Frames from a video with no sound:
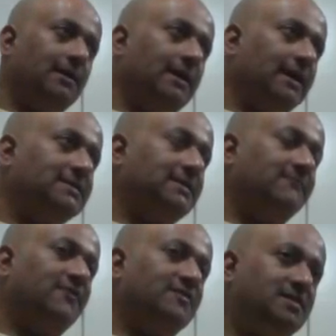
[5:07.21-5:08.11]
Except
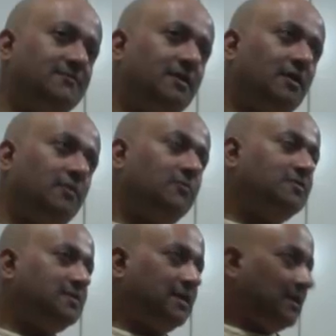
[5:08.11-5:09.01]
for Shiva,
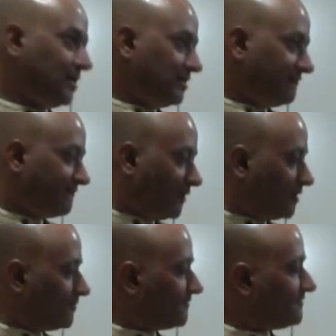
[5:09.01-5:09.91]
almost any other
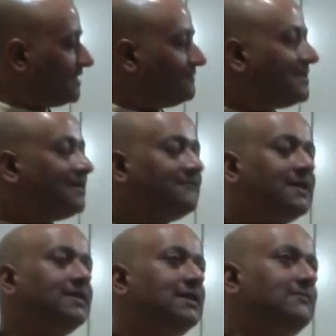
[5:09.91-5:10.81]
form of Devi Devta
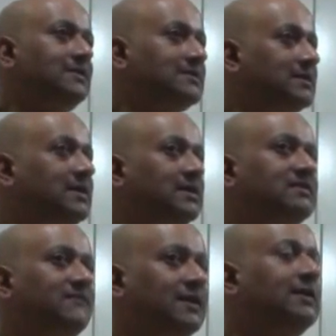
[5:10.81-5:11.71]
that we see is
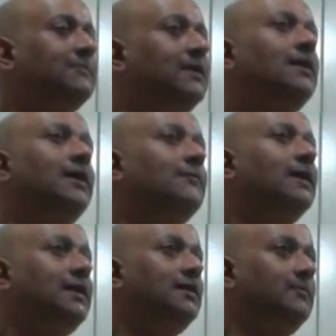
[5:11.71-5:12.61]
fundamentally a
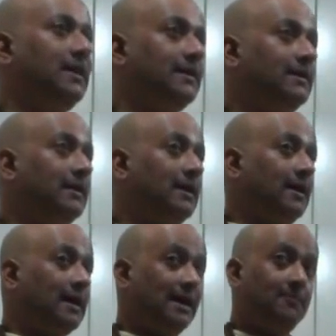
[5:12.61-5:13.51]
vital being.
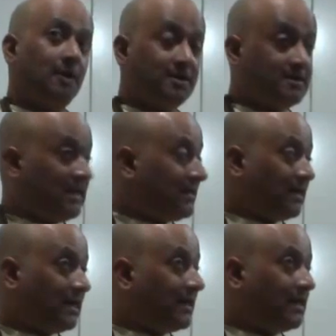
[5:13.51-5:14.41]
I am not saying
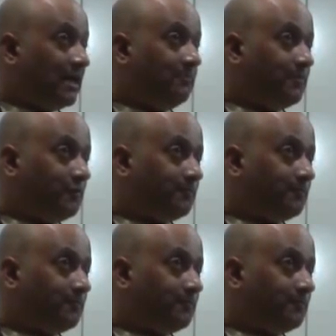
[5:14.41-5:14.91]
they can't help you.